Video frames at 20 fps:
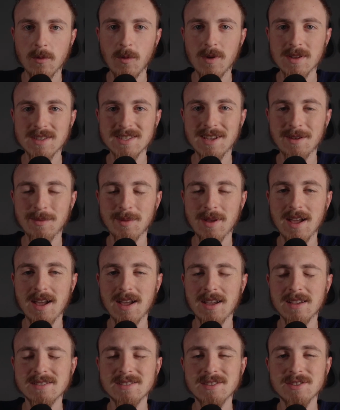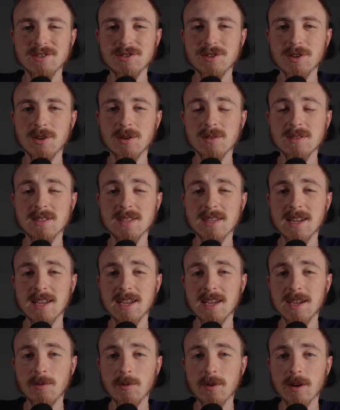What's up guys? So
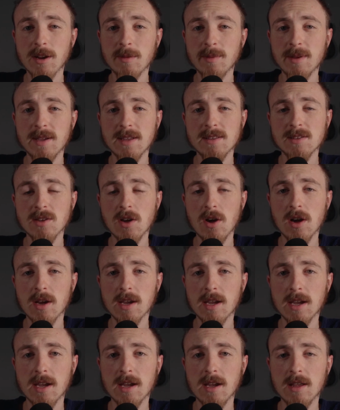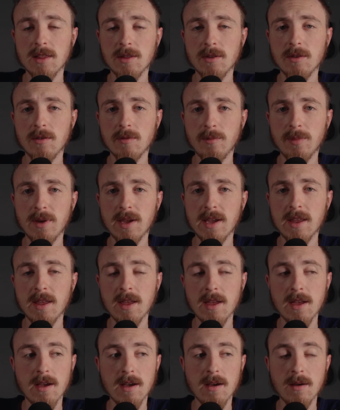today we're going to be talking a little bit
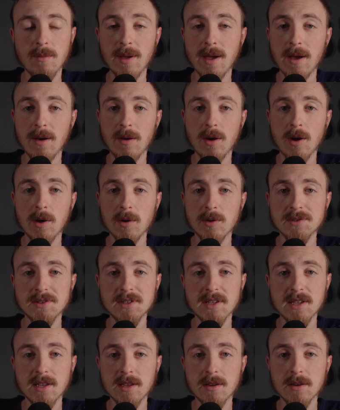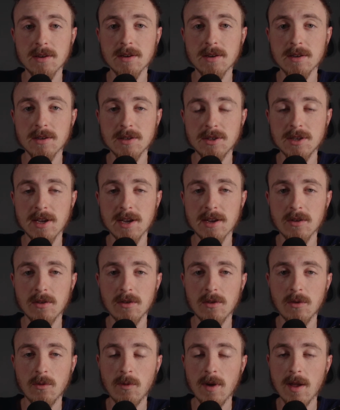about hosting your
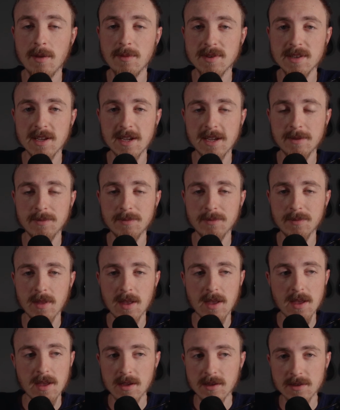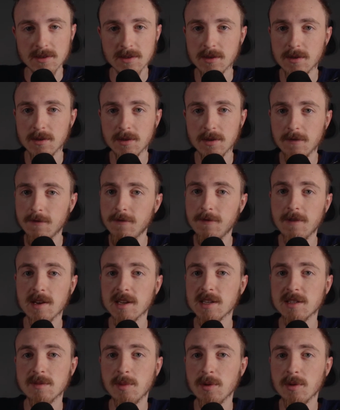Jekyll website. So you
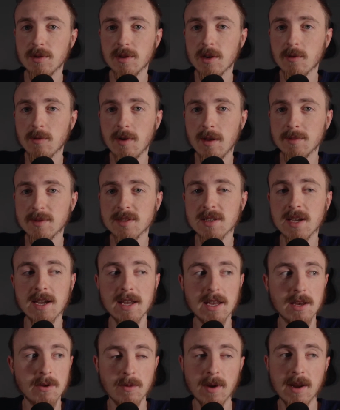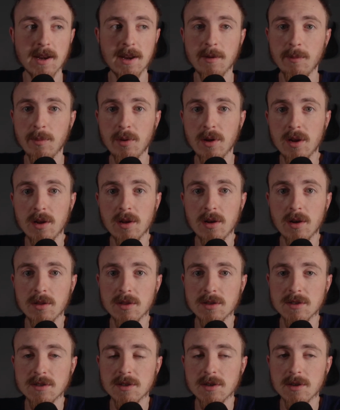finish building your website and you're ready to put it
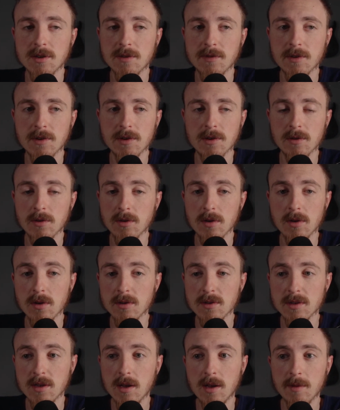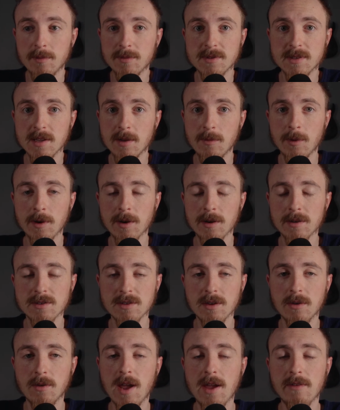on the server or up somewhere
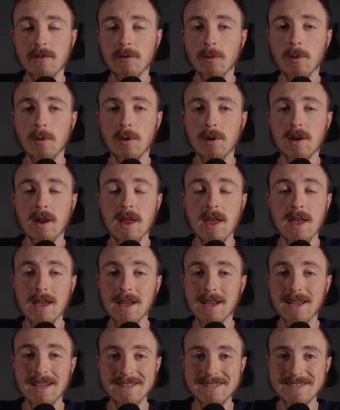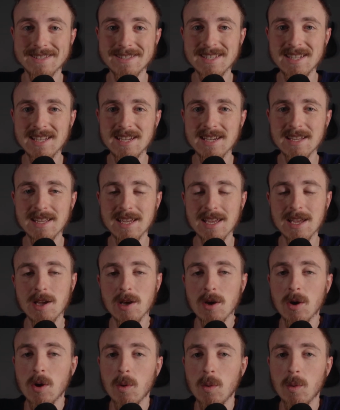so everyone can see it.
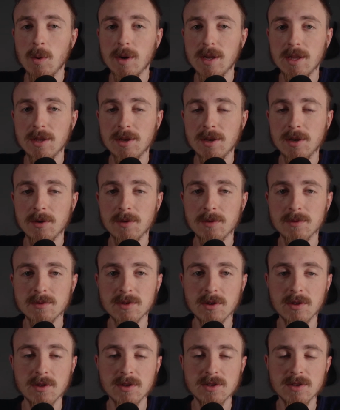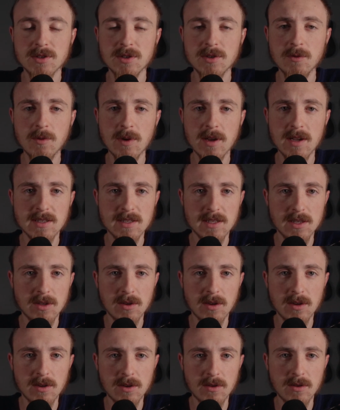What do you do? So there's two ways that you
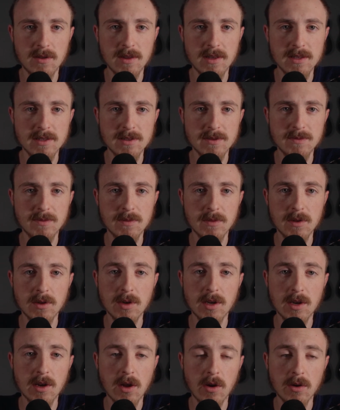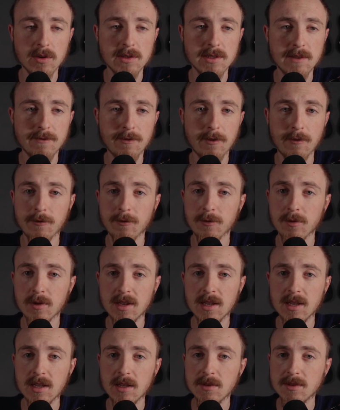can do this. You can host it for
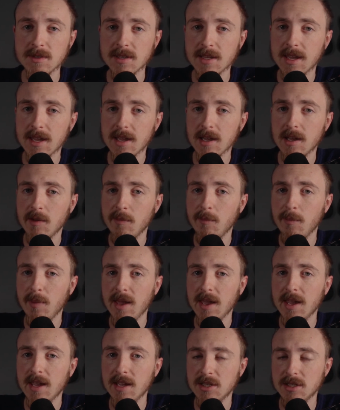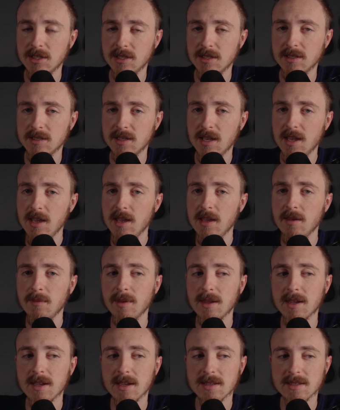free using GitHub Pages
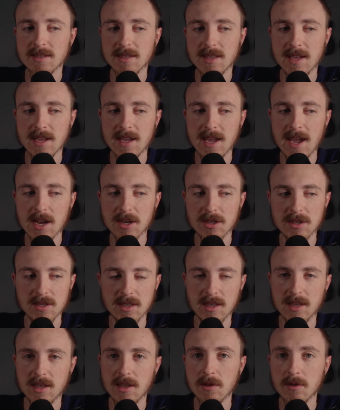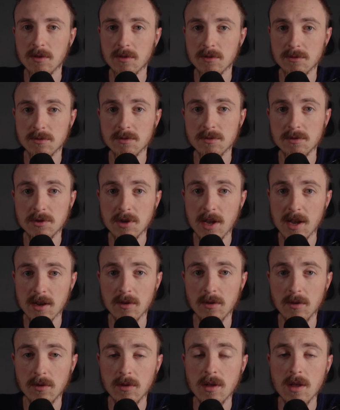because they actually use
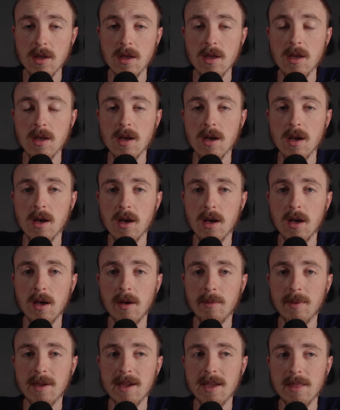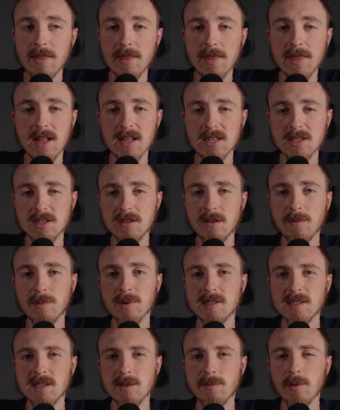Jekyll um, and that's
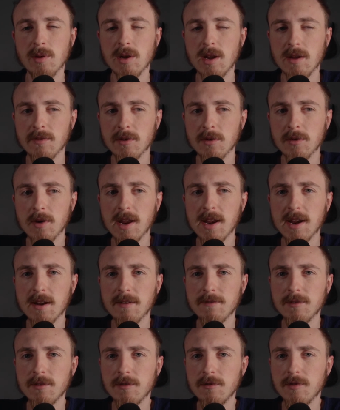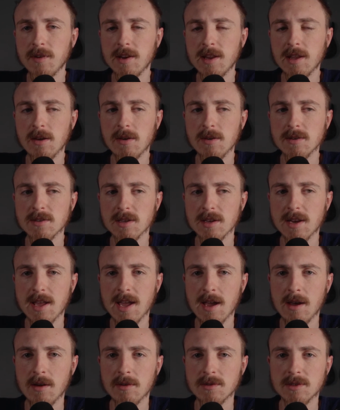super simple. And I've created a few videos on
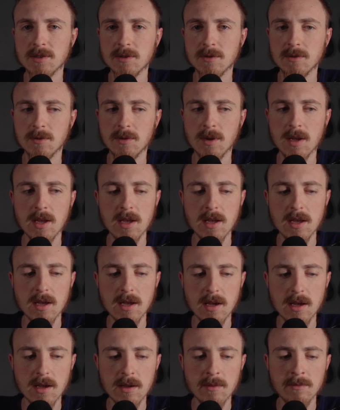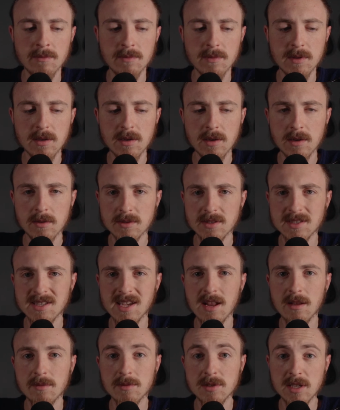how to, um, you know,
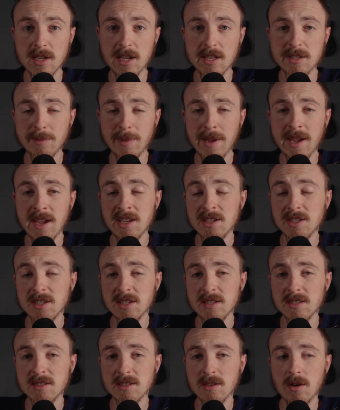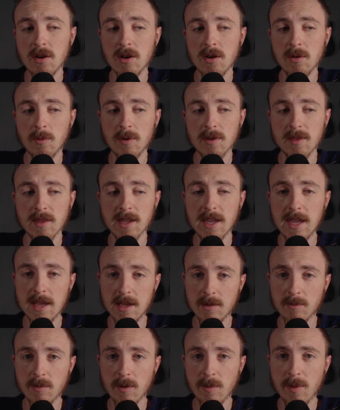set up GH pages uh, with a
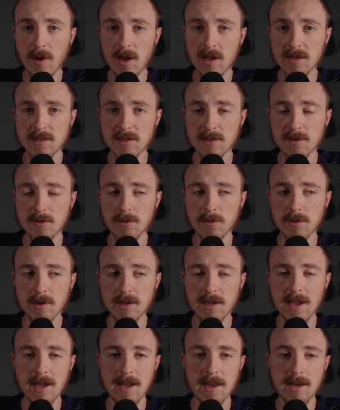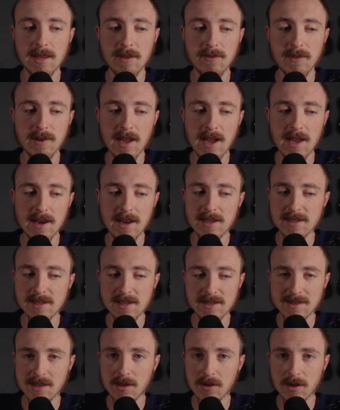GitHub repository and even add
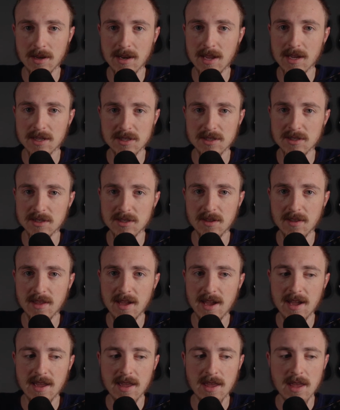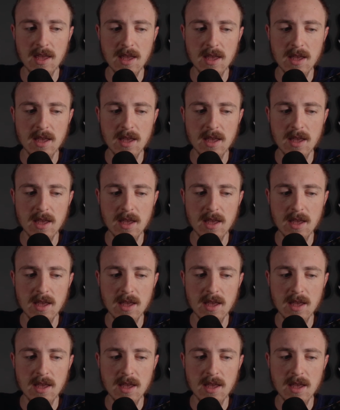SSL connections to that.